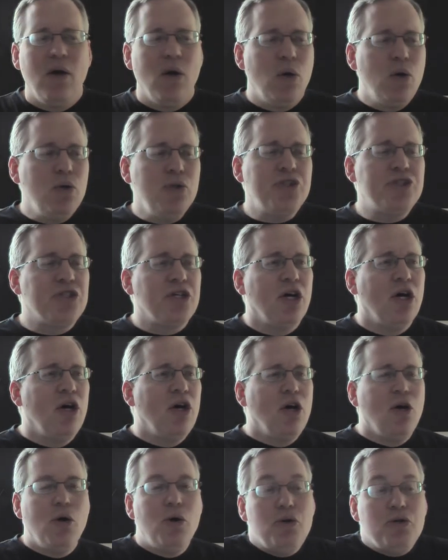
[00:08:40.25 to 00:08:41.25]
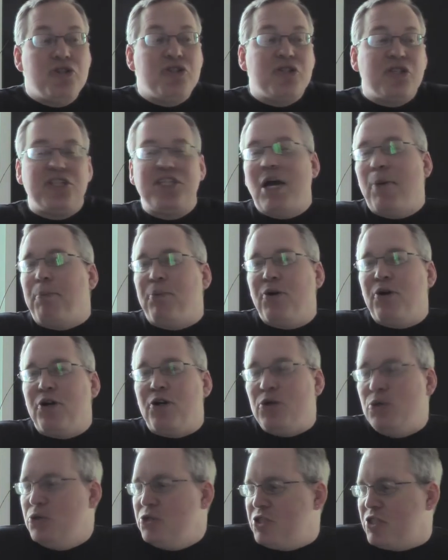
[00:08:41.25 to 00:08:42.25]
Who's the
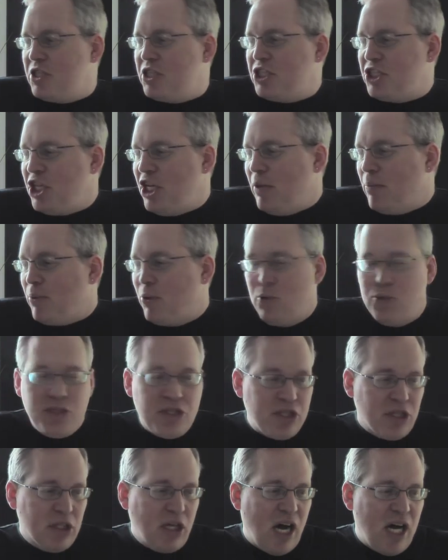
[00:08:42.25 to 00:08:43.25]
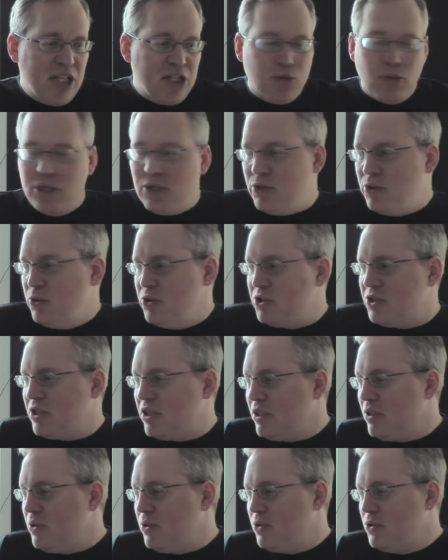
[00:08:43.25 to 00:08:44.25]
shepherd? Who's the sheep? Who's the lost one? Who's
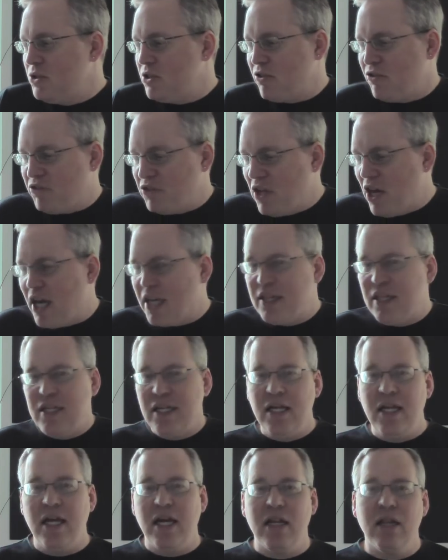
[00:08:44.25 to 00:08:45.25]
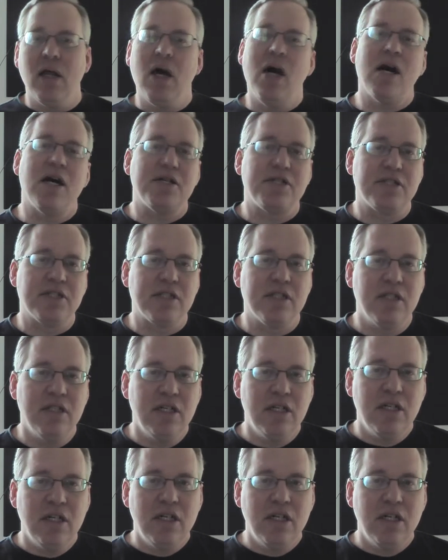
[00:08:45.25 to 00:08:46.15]
the flock that didn't get lost?